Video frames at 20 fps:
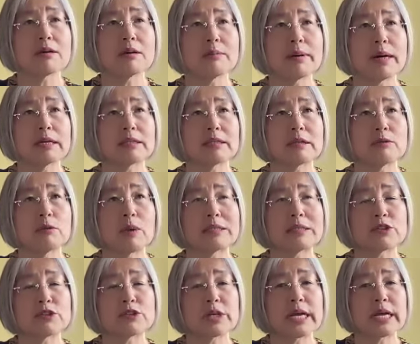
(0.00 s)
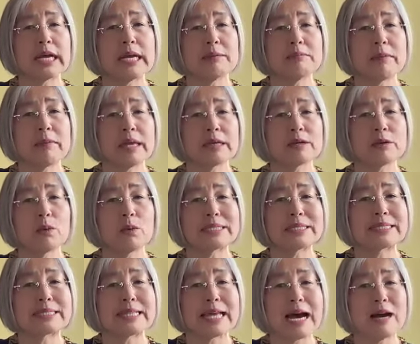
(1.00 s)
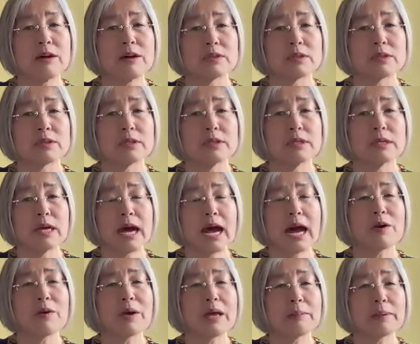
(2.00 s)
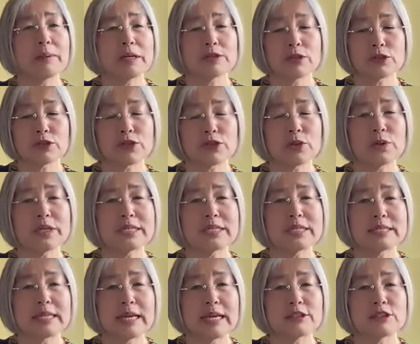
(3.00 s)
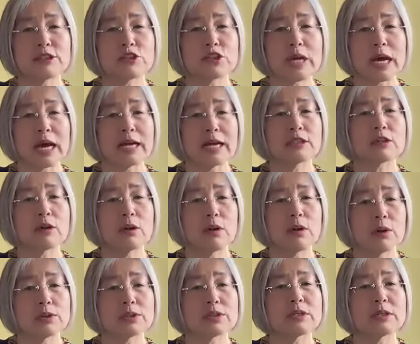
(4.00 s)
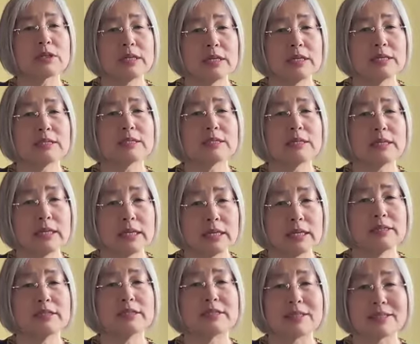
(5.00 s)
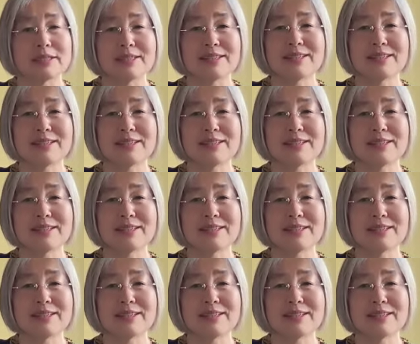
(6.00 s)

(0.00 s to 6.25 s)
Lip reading: about what train make what sound. However, the story said John closed his ears.